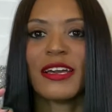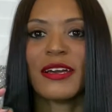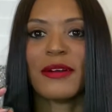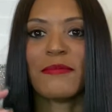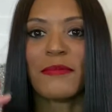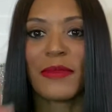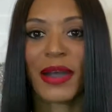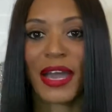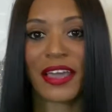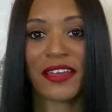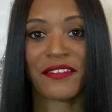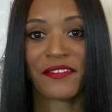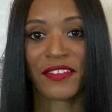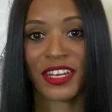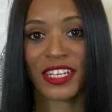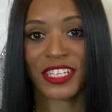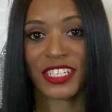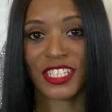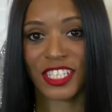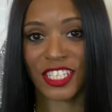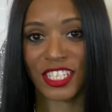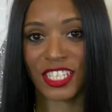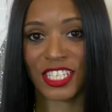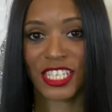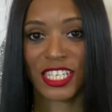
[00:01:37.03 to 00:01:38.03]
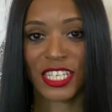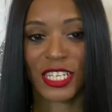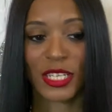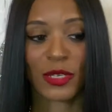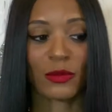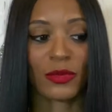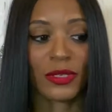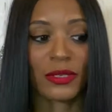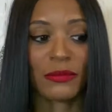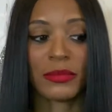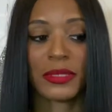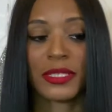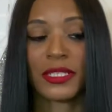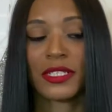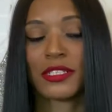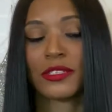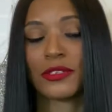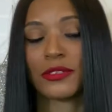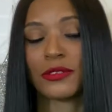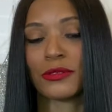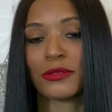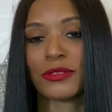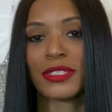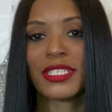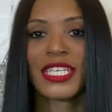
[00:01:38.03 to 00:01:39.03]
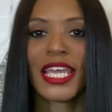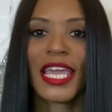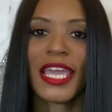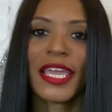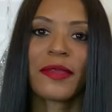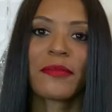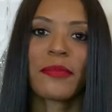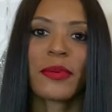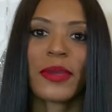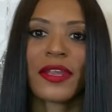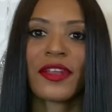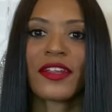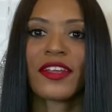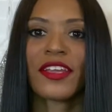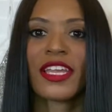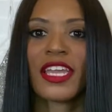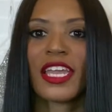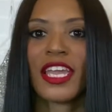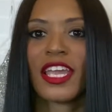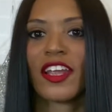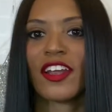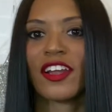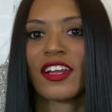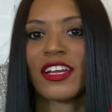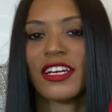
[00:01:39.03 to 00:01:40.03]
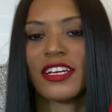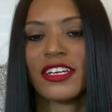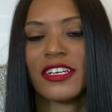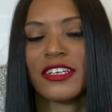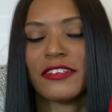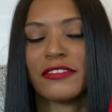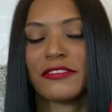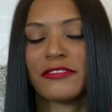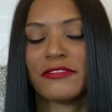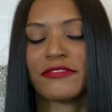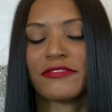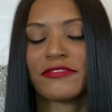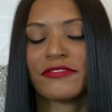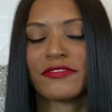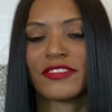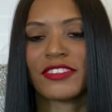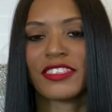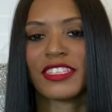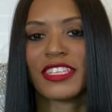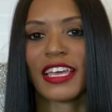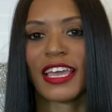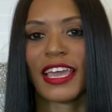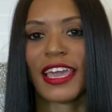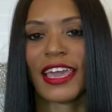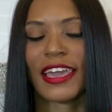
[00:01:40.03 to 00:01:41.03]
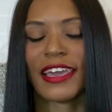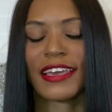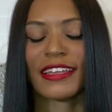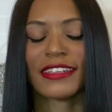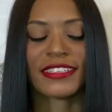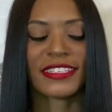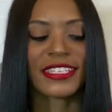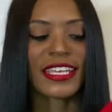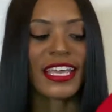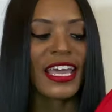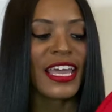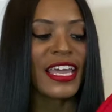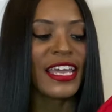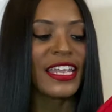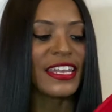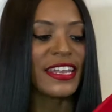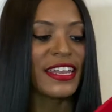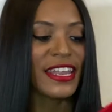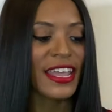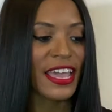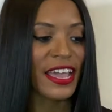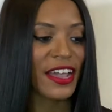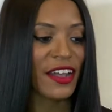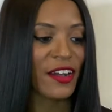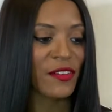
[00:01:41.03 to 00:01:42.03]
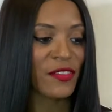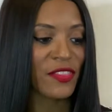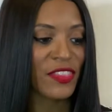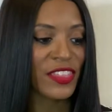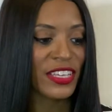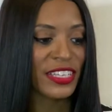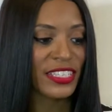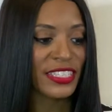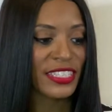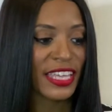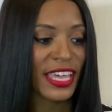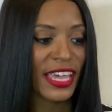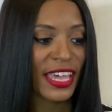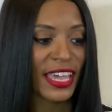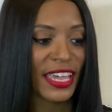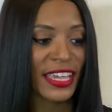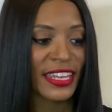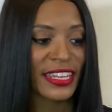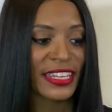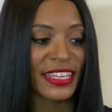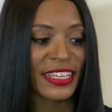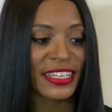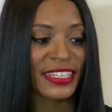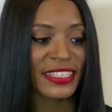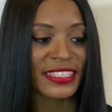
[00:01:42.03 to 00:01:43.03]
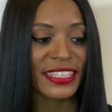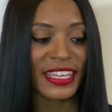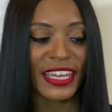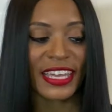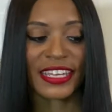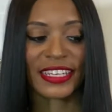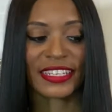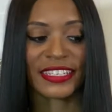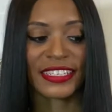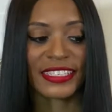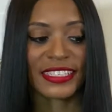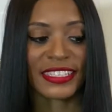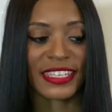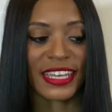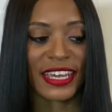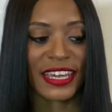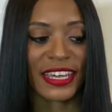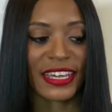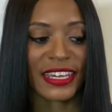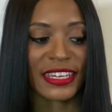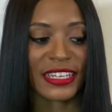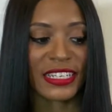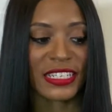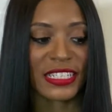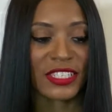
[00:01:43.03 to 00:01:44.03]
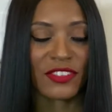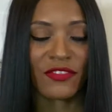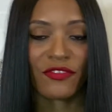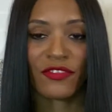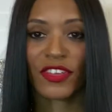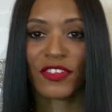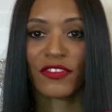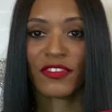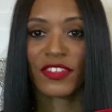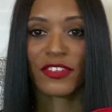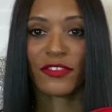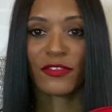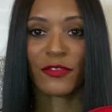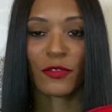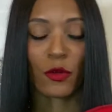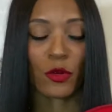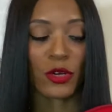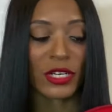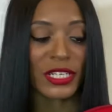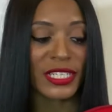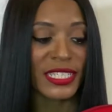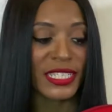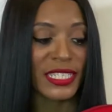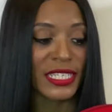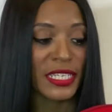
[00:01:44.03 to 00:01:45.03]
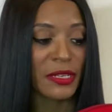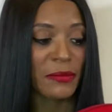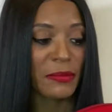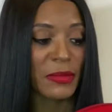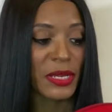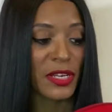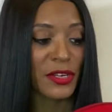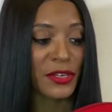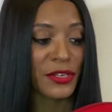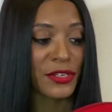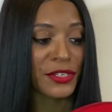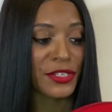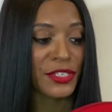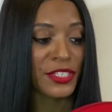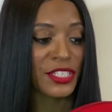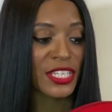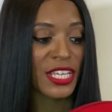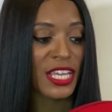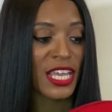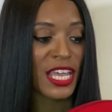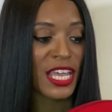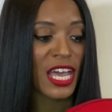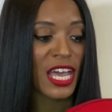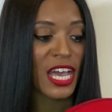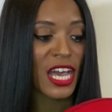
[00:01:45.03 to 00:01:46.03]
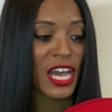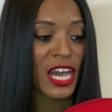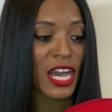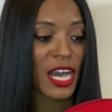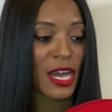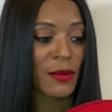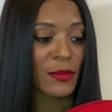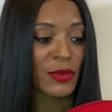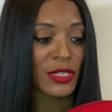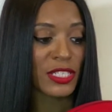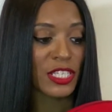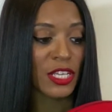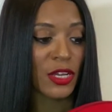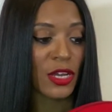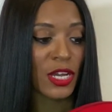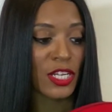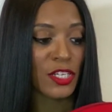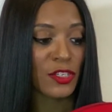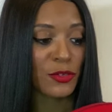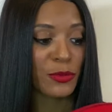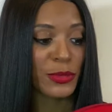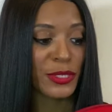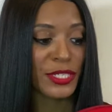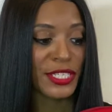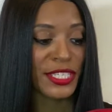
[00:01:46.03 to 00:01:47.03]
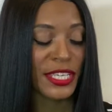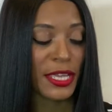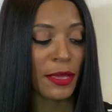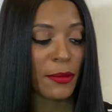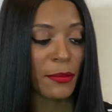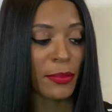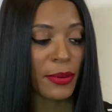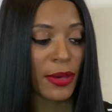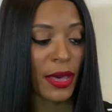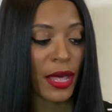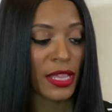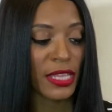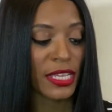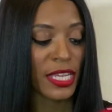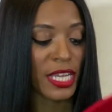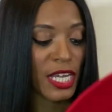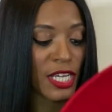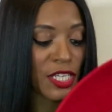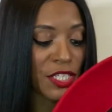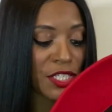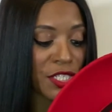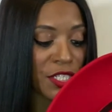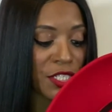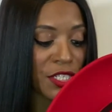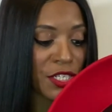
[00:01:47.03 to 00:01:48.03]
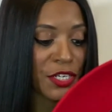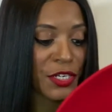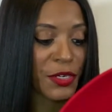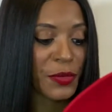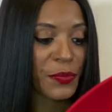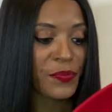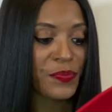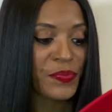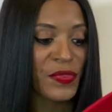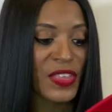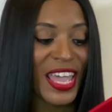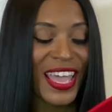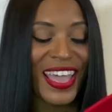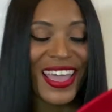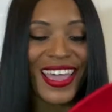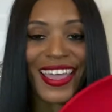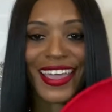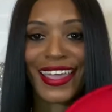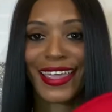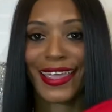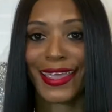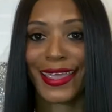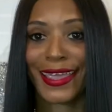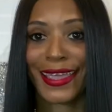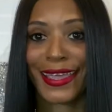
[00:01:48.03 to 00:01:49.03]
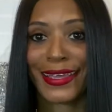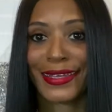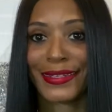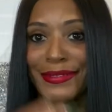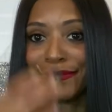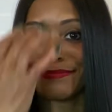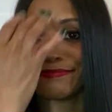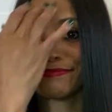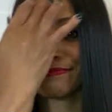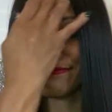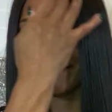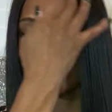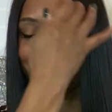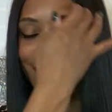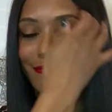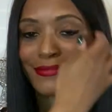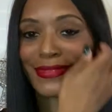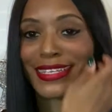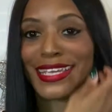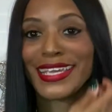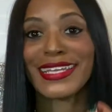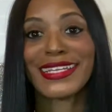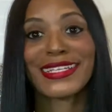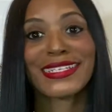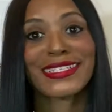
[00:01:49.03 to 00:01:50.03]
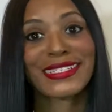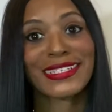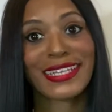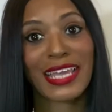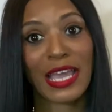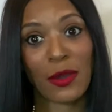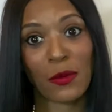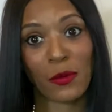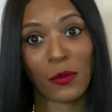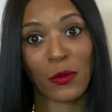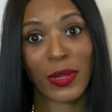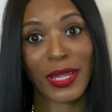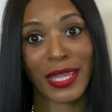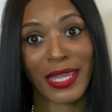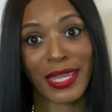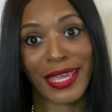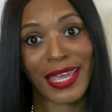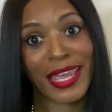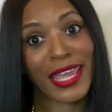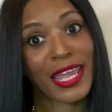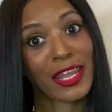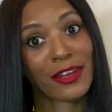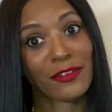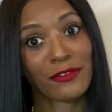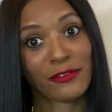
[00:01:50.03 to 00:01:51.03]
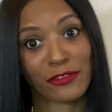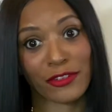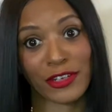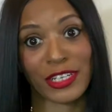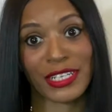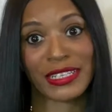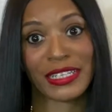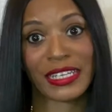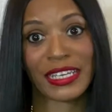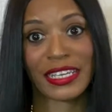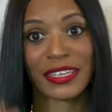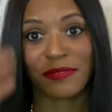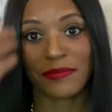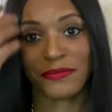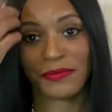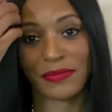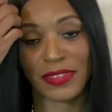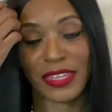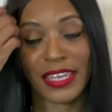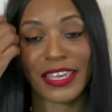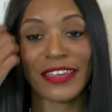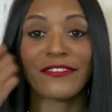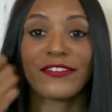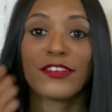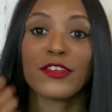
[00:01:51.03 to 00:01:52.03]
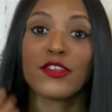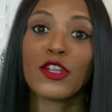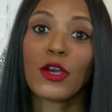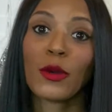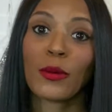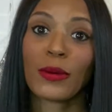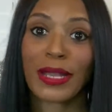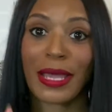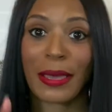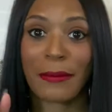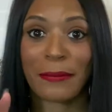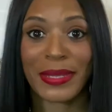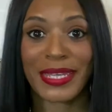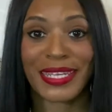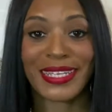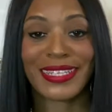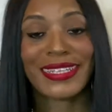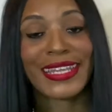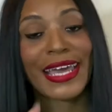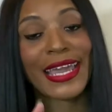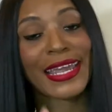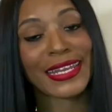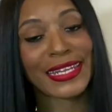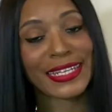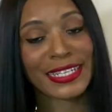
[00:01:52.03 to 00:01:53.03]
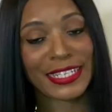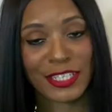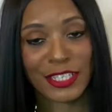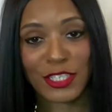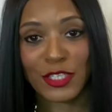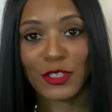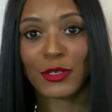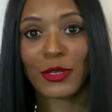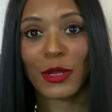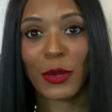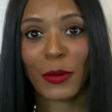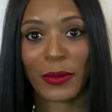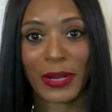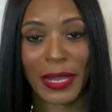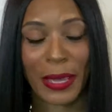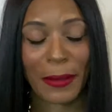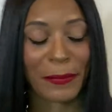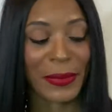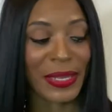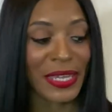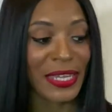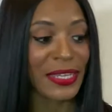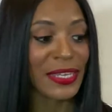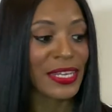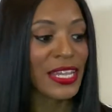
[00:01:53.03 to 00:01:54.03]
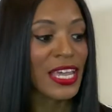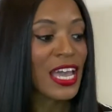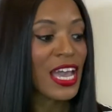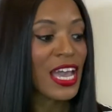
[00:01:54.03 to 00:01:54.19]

my advice to Shein would be to take better care of the hats. Now, this hat is a size 54 centimeters. Uh, it's 100% polyester and it is not wig head friendly. If you know what I mean. Ladies, you know what I mean.